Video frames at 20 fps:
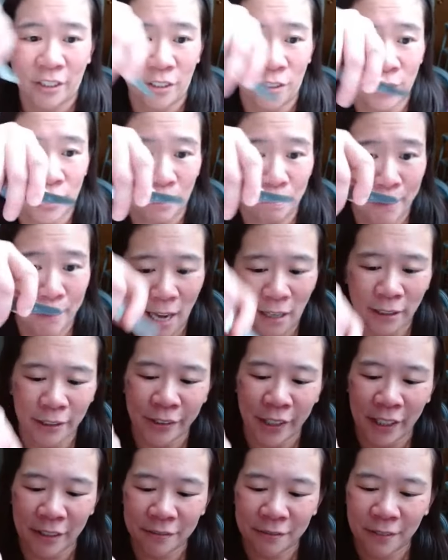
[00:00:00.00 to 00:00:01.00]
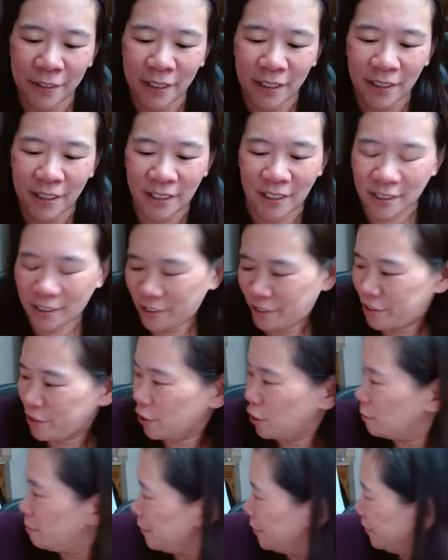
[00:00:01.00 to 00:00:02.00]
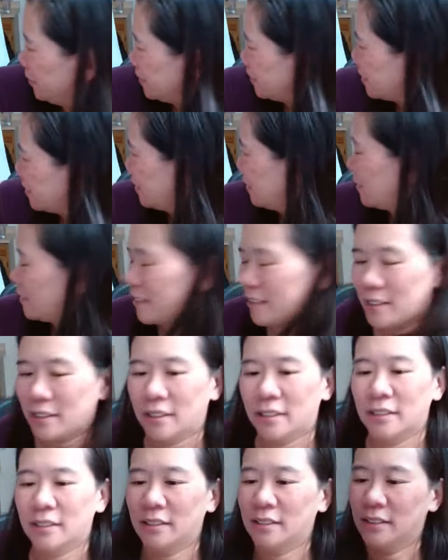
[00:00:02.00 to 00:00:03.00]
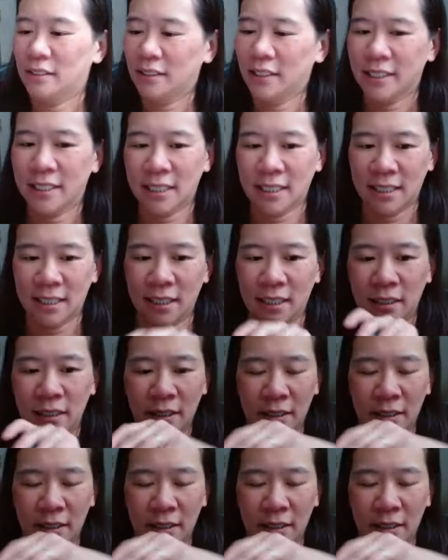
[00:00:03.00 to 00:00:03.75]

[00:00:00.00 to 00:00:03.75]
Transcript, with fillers: Use a palette knife to open this. Let's see.